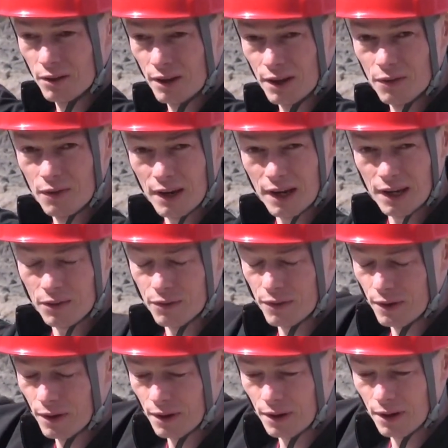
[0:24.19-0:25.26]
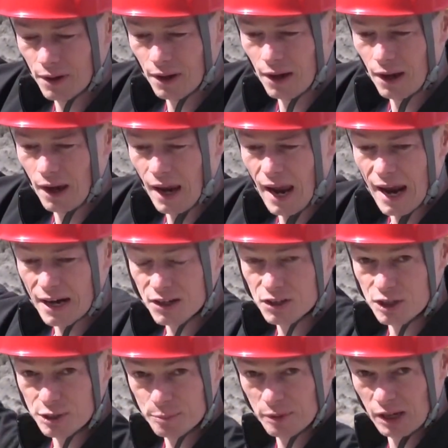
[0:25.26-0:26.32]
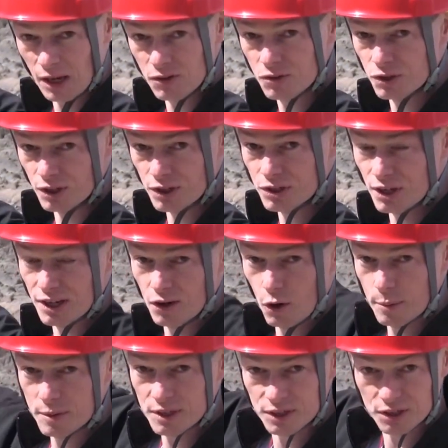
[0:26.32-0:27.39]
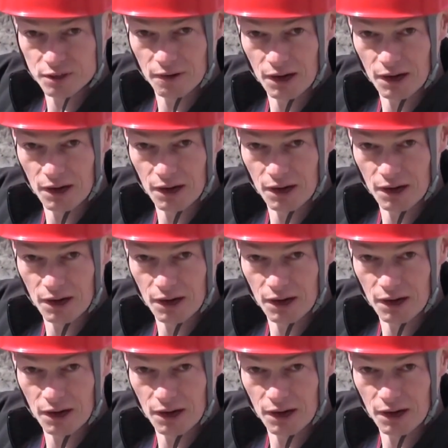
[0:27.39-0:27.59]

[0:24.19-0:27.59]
then the, the, axis plunges in opposite